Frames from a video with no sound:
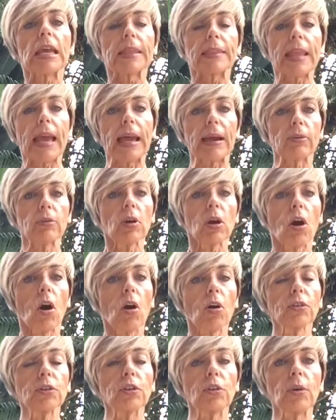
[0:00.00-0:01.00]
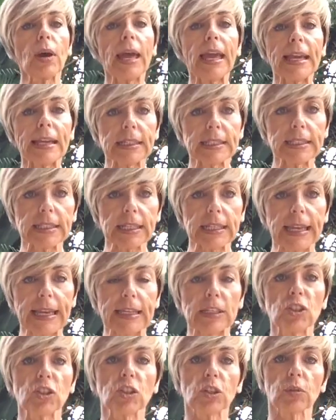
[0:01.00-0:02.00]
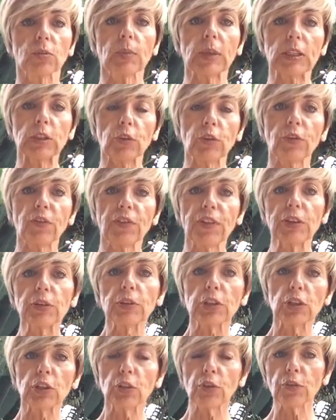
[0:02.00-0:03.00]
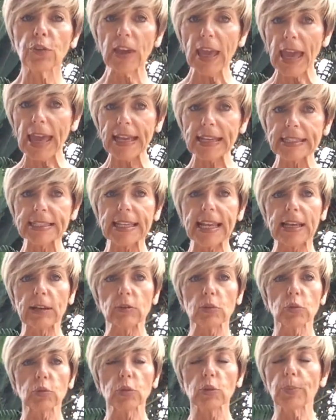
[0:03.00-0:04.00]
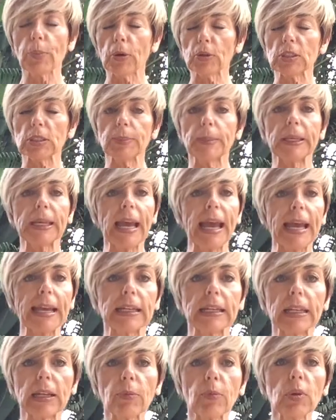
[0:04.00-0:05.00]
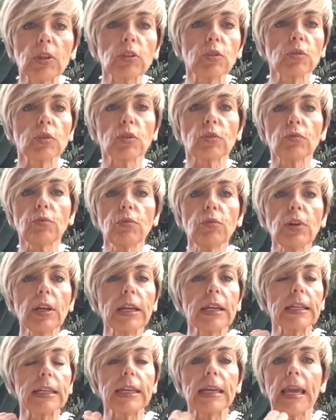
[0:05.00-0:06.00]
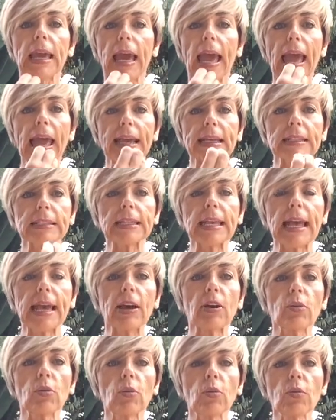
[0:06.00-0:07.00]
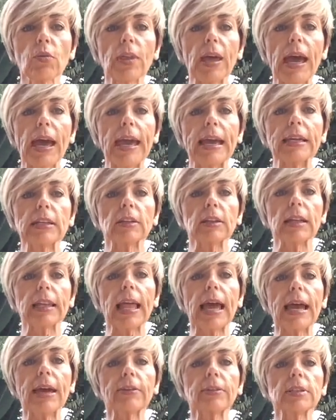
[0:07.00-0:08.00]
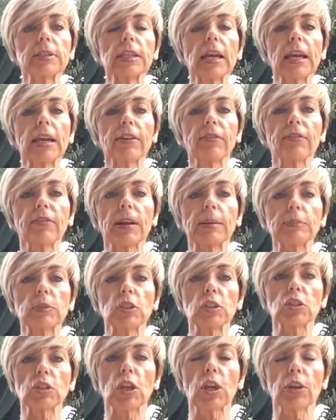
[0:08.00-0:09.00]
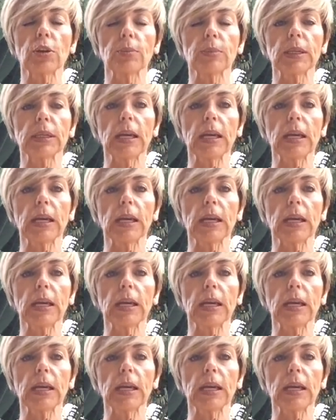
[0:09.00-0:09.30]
Now, on your exhalation, when you feel that you've exhaled all you possibly can, and I want you to really exhale all that air, allow the diaphragm to dome